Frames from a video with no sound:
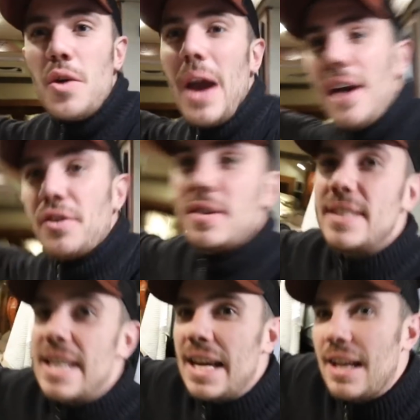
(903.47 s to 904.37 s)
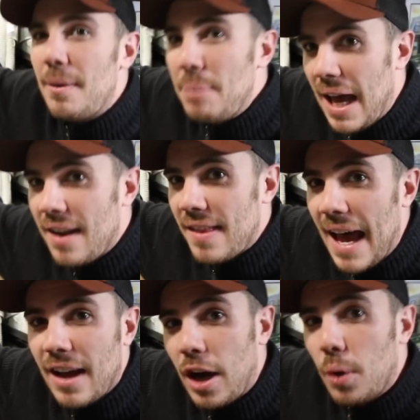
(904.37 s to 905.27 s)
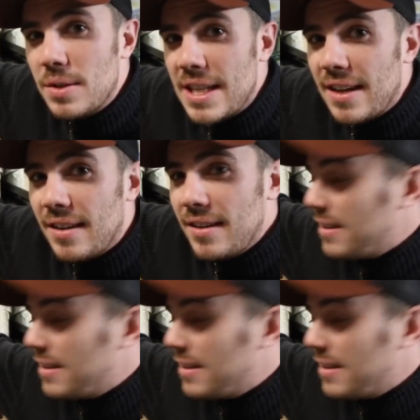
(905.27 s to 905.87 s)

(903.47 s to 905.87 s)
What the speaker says: you ever seen a bed that cozy?